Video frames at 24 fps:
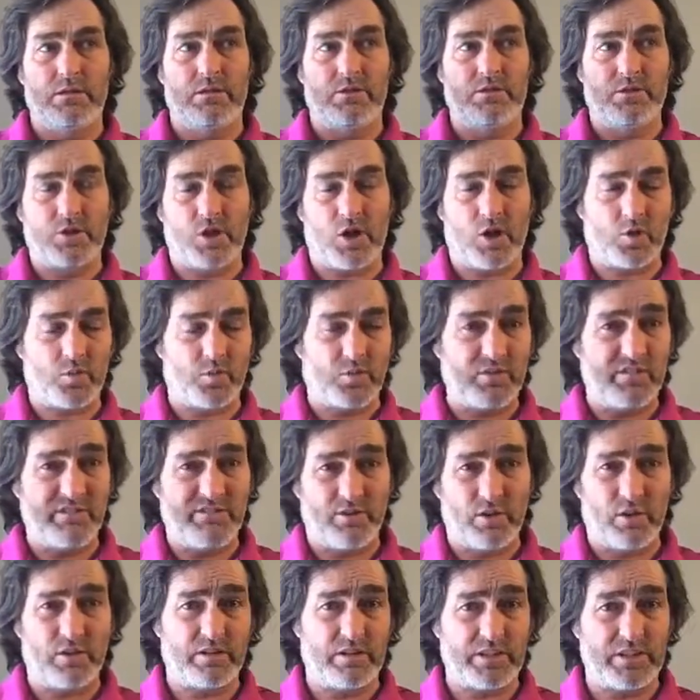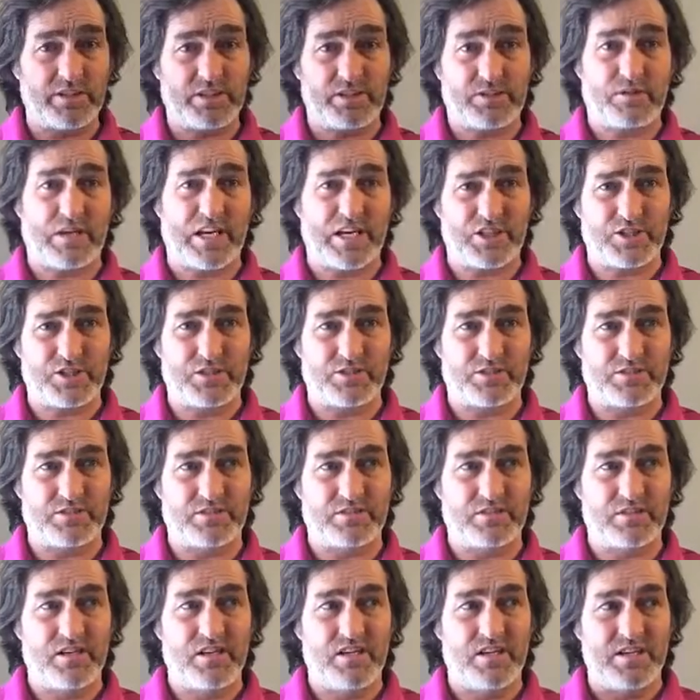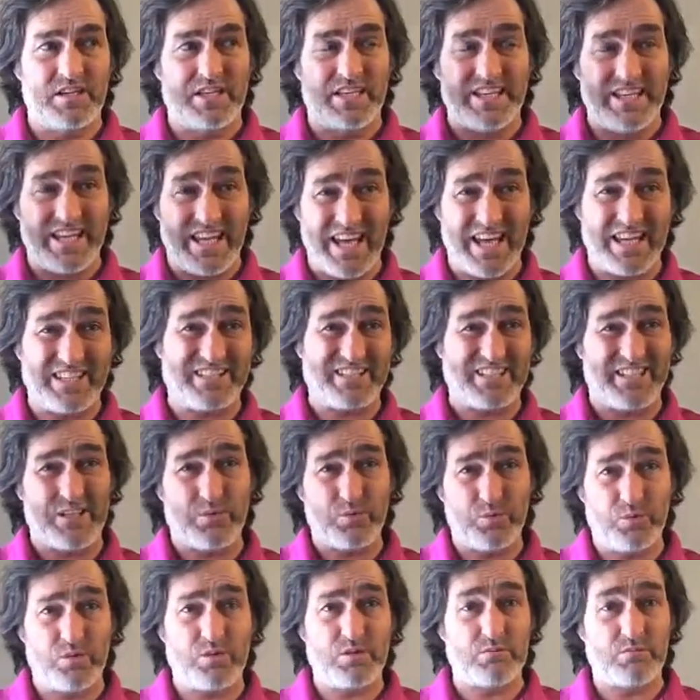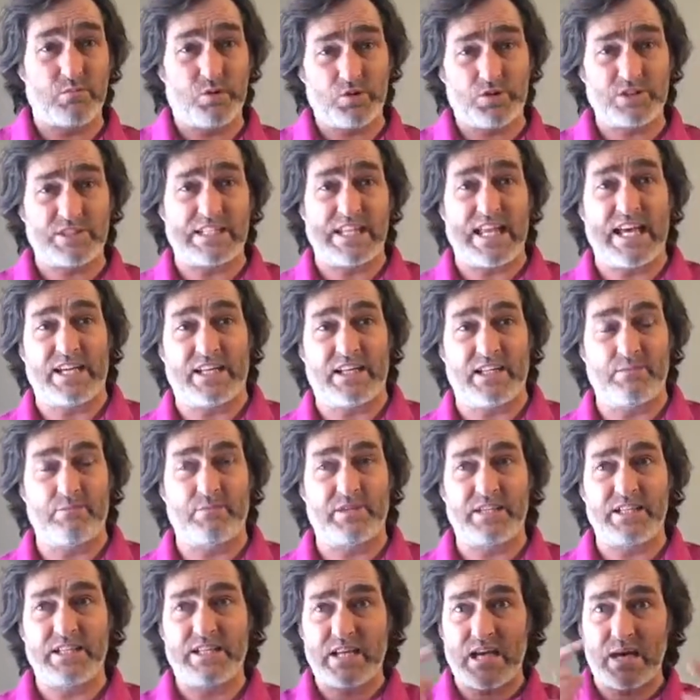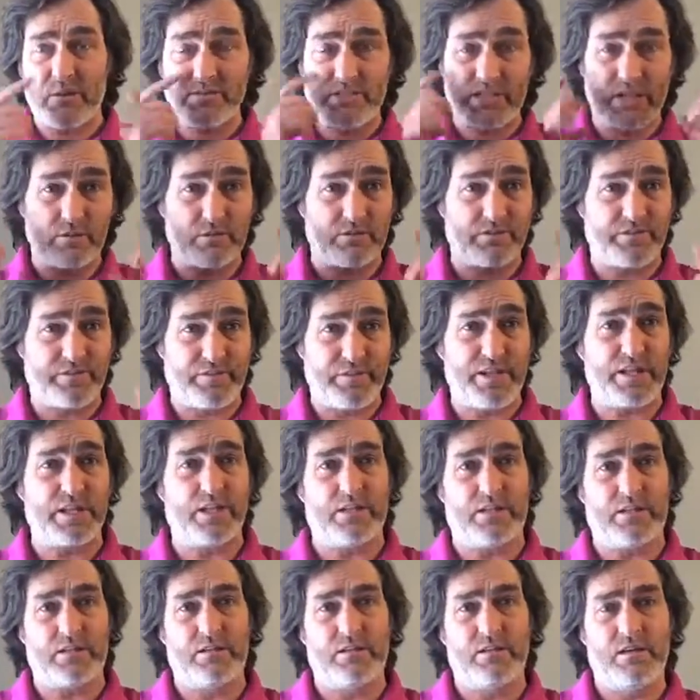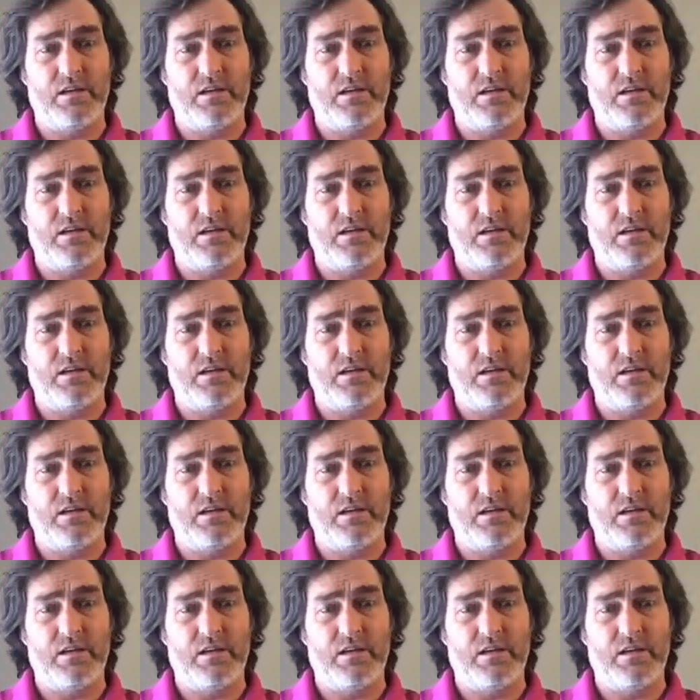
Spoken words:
dog will follow instructions. Yes, he will most likely, but it comes out of fear.